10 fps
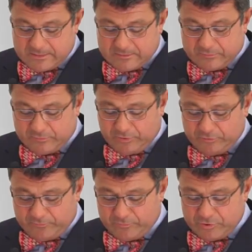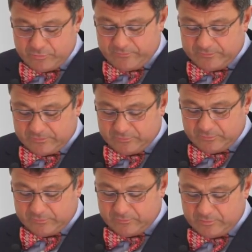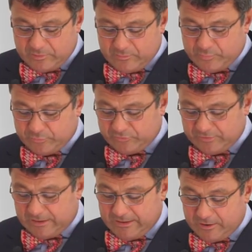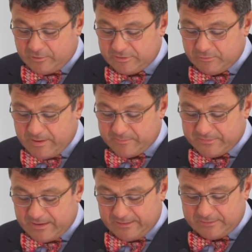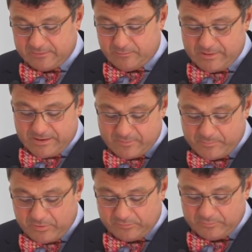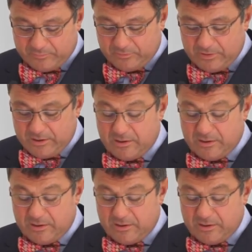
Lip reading: Search for new visitors, pushing the link on the website whenever possible,